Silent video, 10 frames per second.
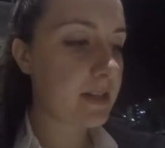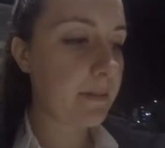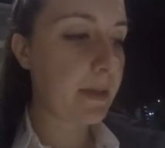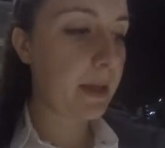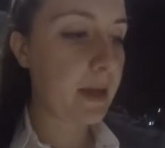
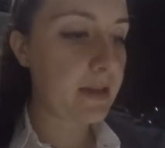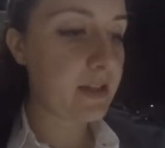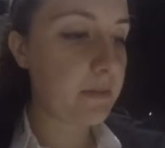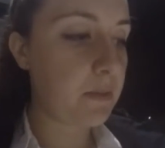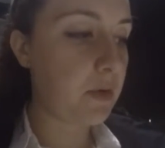something
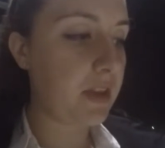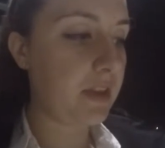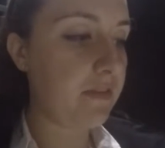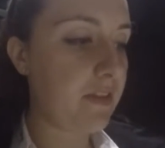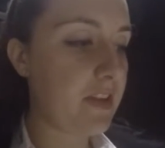costing more
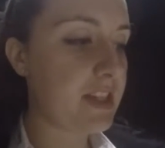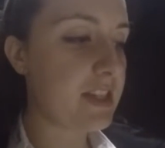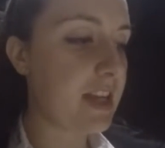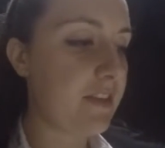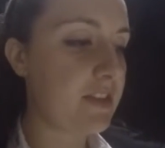than the fifty
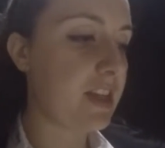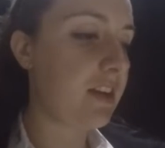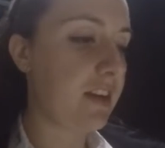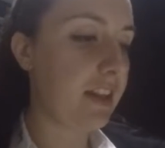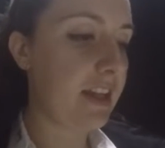centavos he had
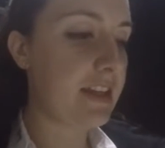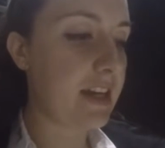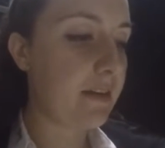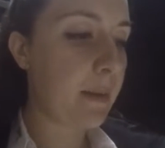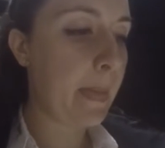already laid
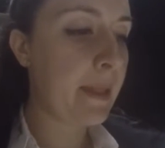down.